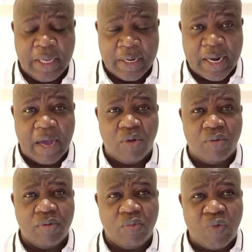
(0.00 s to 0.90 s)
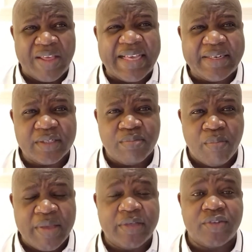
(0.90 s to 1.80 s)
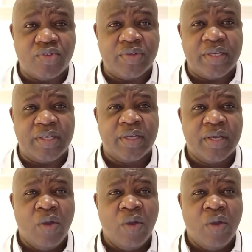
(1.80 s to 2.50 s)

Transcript: Now, whether it is ministry,